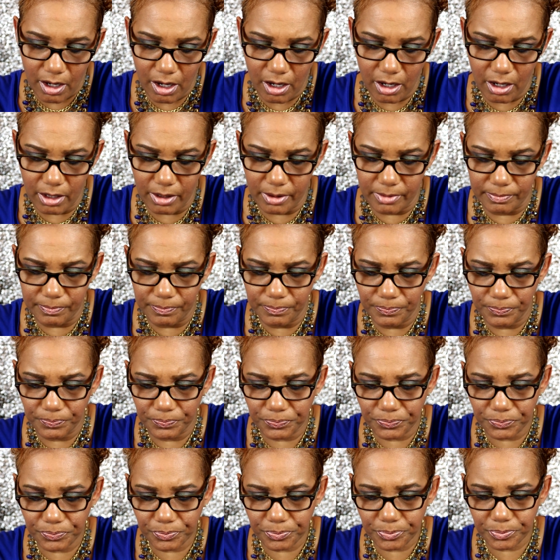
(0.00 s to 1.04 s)

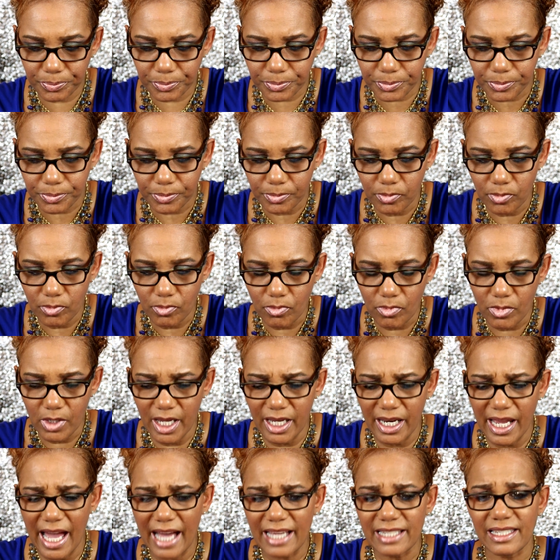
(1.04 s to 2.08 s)

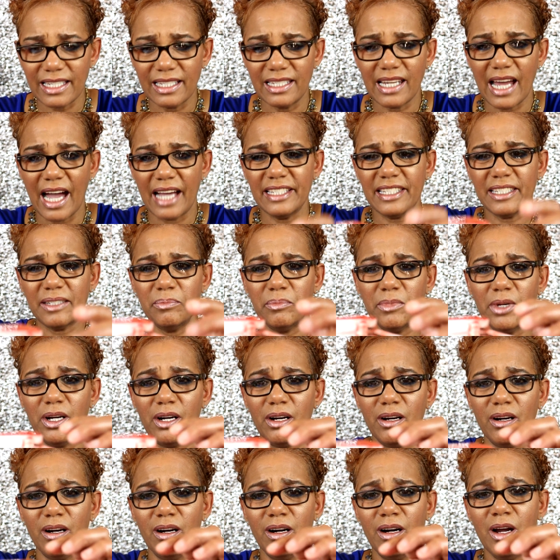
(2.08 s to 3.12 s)
It has a nice
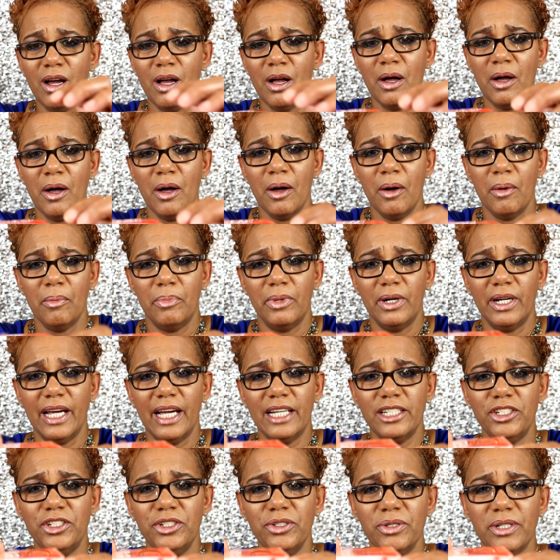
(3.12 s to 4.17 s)
mirror, but
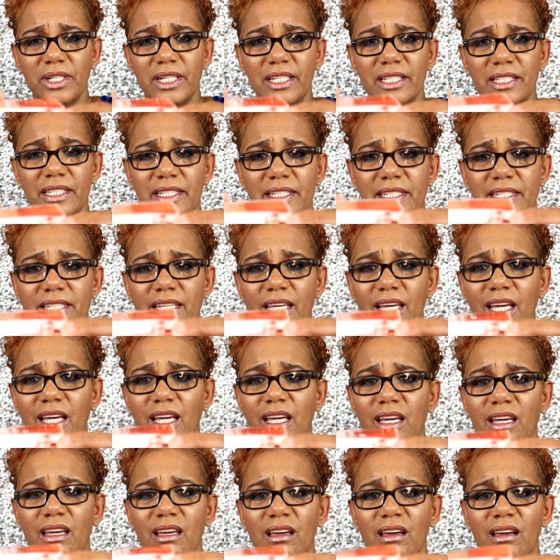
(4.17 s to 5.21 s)
as you can
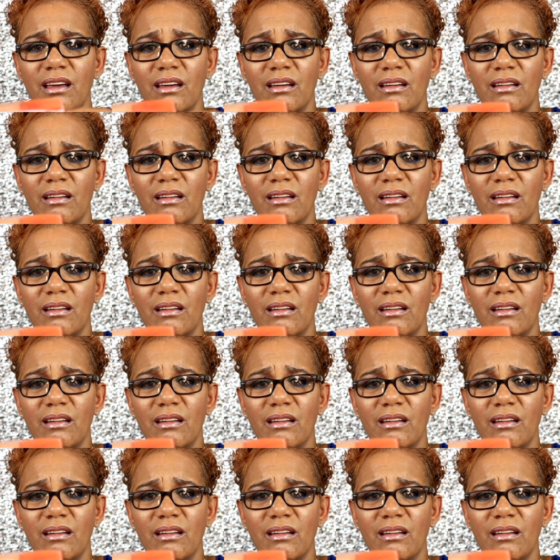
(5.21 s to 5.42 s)
see,